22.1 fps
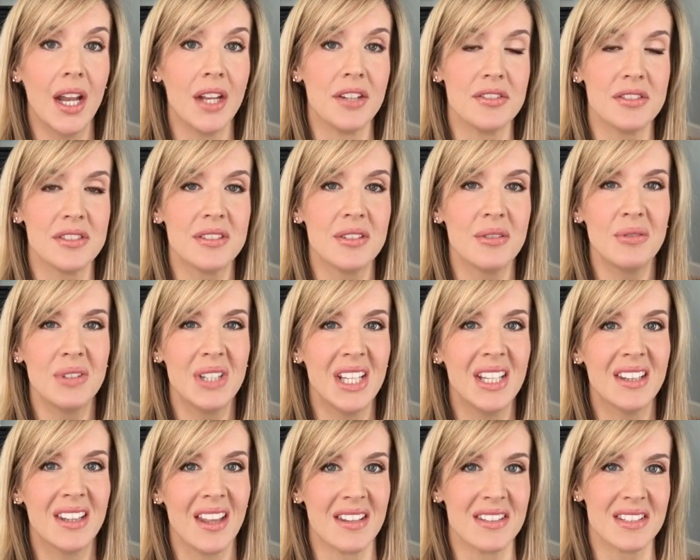I just don't
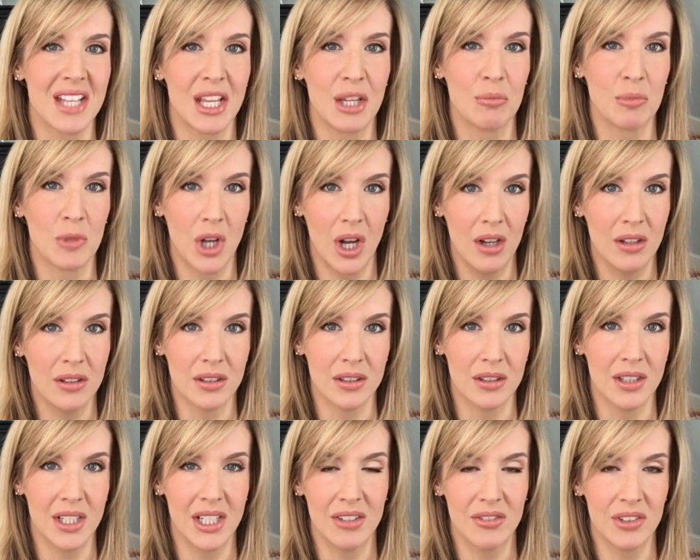need that same
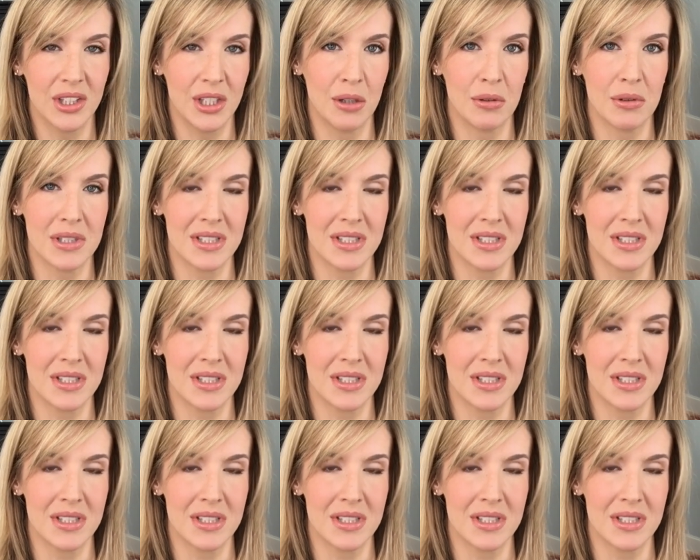color even though